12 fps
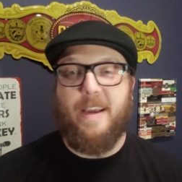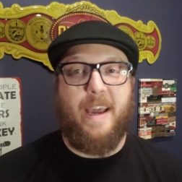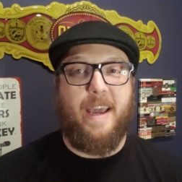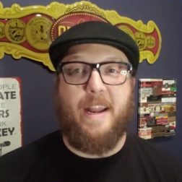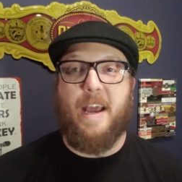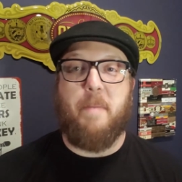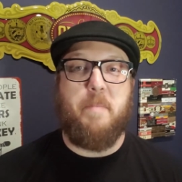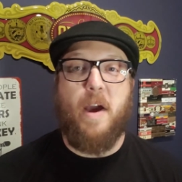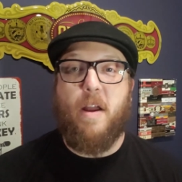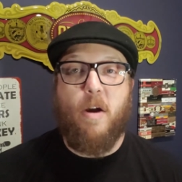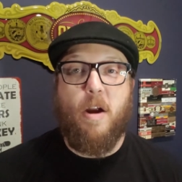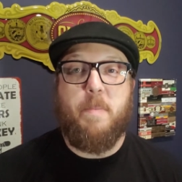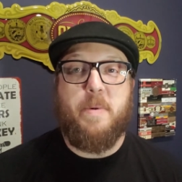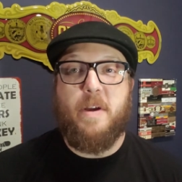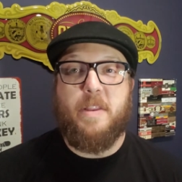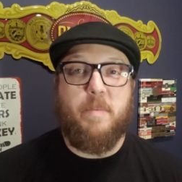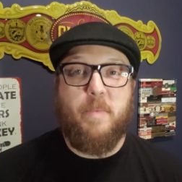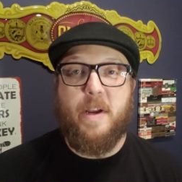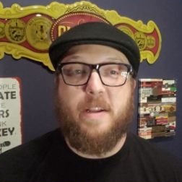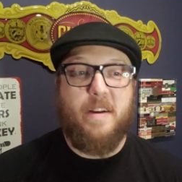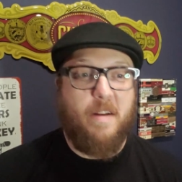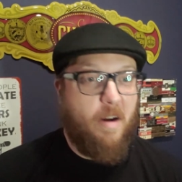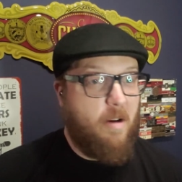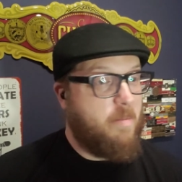And I'm not harping on the brand at
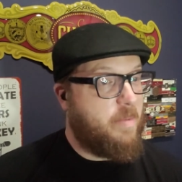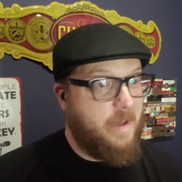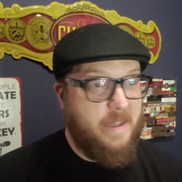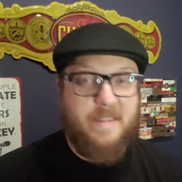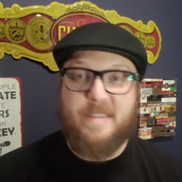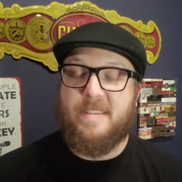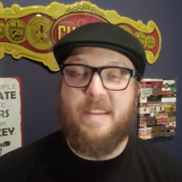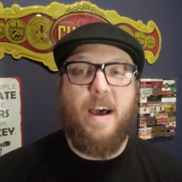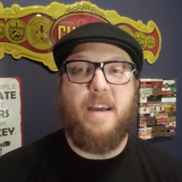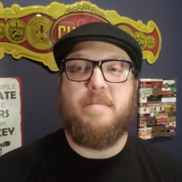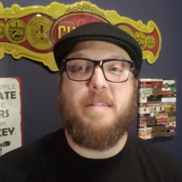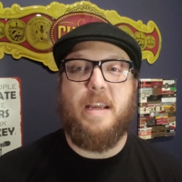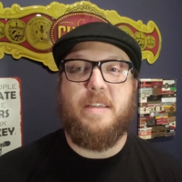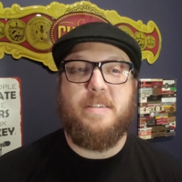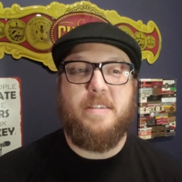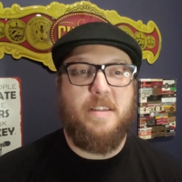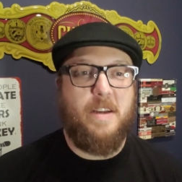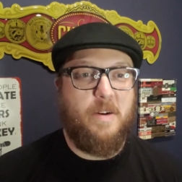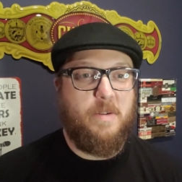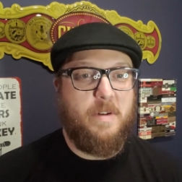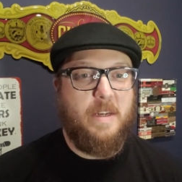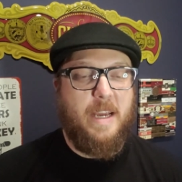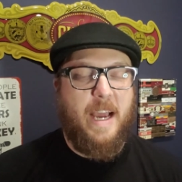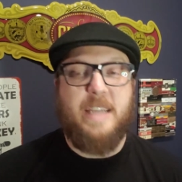all, but it's not as
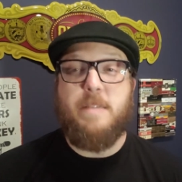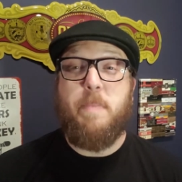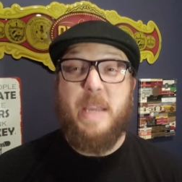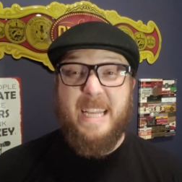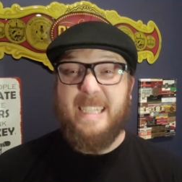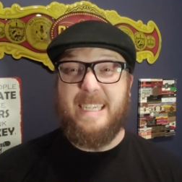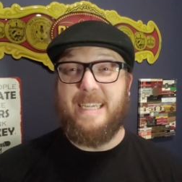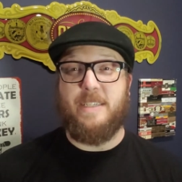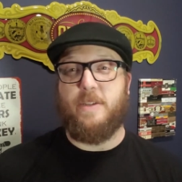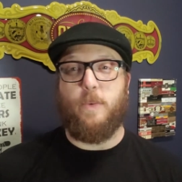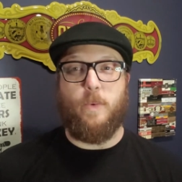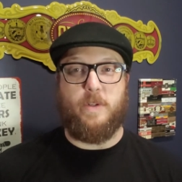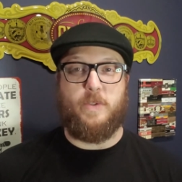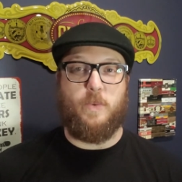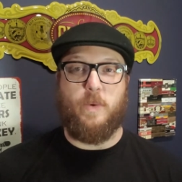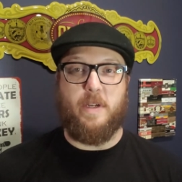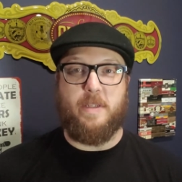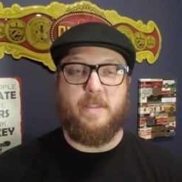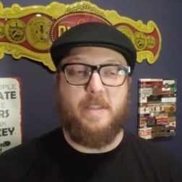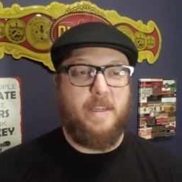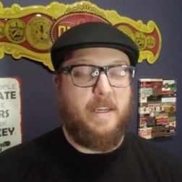appealing as it once was.